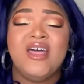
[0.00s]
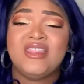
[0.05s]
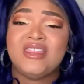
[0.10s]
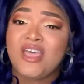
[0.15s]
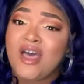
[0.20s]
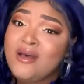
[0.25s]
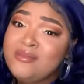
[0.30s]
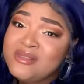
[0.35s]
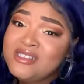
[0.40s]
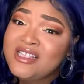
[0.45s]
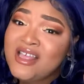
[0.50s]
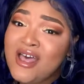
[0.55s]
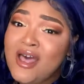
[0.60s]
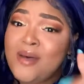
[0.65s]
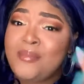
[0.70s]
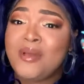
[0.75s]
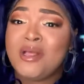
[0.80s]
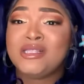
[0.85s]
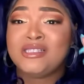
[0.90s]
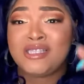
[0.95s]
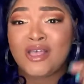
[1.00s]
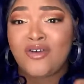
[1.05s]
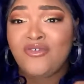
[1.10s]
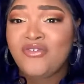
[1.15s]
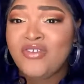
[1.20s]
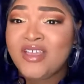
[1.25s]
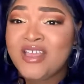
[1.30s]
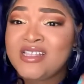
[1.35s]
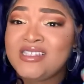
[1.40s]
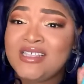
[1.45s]
Thumbs up. Don't
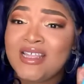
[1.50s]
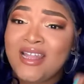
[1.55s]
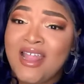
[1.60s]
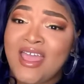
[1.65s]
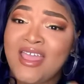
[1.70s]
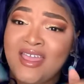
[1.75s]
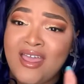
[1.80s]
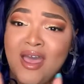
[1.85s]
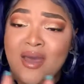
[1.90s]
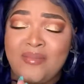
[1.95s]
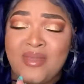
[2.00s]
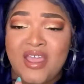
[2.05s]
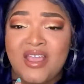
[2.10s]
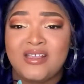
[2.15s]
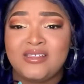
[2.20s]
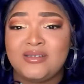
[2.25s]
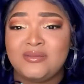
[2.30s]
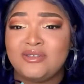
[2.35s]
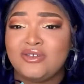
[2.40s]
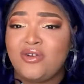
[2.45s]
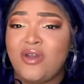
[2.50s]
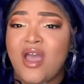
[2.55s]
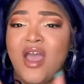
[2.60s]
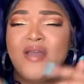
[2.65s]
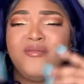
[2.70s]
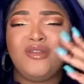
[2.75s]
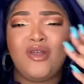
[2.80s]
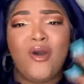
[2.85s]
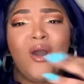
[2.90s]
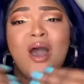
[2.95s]
forget to like, comment, and
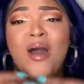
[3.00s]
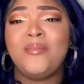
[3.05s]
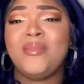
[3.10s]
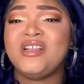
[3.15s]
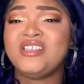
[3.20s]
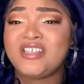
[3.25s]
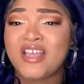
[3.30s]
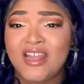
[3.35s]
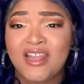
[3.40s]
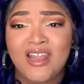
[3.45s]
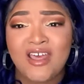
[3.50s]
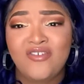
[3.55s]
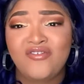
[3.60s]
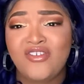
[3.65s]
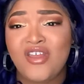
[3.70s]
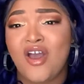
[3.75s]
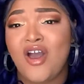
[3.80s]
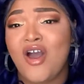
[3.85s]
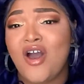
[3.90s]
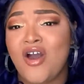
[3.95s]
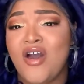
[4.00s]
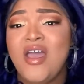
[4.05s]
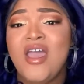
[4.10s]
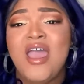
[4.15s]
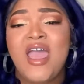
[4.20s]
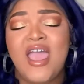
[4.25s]
subscribe. Know how much I love y'all.